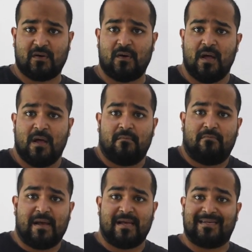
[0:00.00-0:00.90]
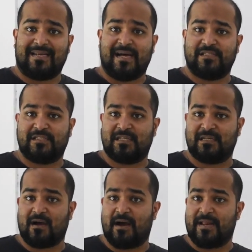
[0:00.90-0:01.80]
or by
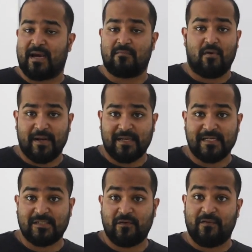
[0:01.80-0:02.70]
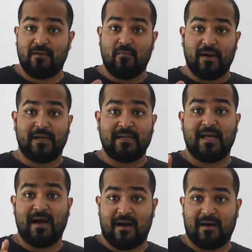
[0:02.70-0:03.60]
attached cardiac monitors. So we monitor
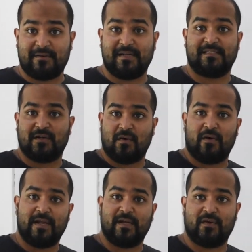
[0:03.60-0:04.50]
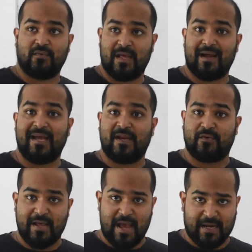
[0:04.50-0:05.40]
their heart rates according to their
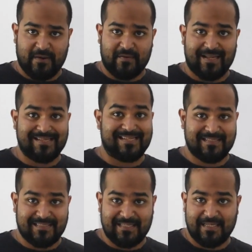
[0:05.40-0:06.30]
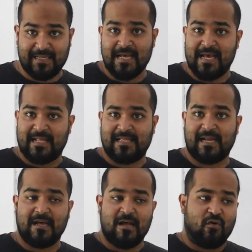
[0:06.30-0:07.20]
day-to-day activities and see
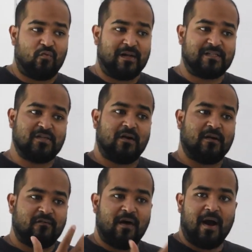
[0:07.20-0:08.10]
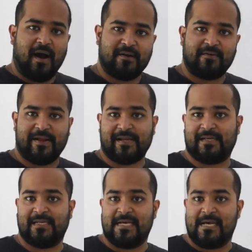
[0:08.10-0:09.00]
that what sort of heart
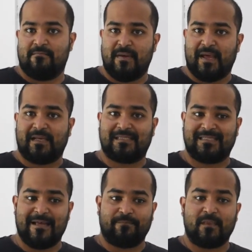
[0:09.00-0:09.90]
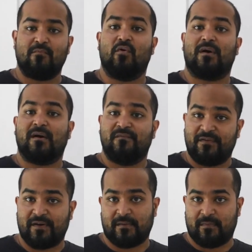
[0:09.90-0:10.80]
rate makes them more
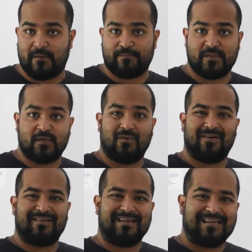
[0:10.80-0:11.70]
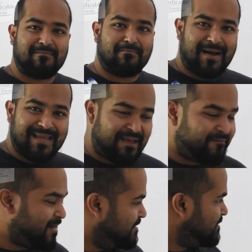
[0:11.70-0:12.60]
comfortable. So by
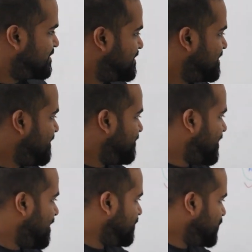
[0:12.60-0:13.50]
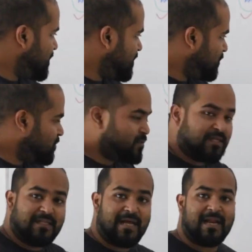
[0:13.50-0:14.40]
evidence they have come to a
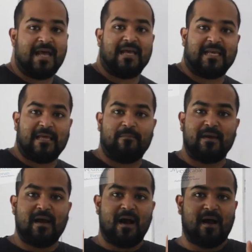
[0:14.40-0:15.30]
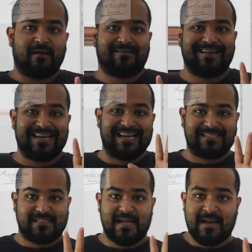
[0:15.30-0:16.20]
conclusion that keeping a heart rate
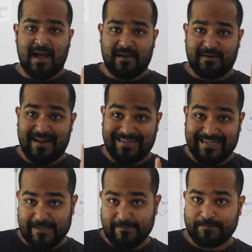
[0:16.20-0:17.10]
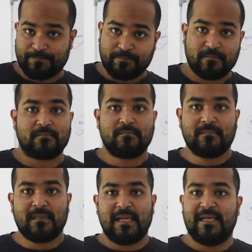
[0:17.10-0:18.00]
less than 110
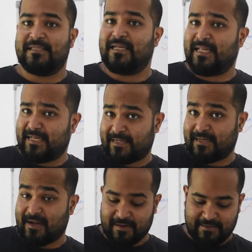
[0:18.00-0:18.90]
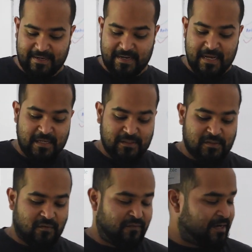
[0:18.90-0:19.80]
is a lenient heart rate.
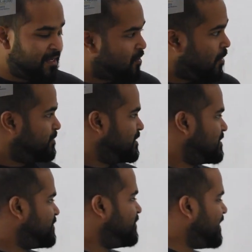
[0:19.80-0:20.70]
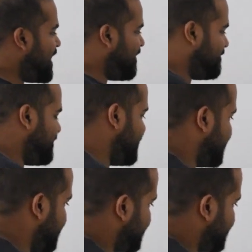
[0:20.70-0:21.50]
So what are the options we have?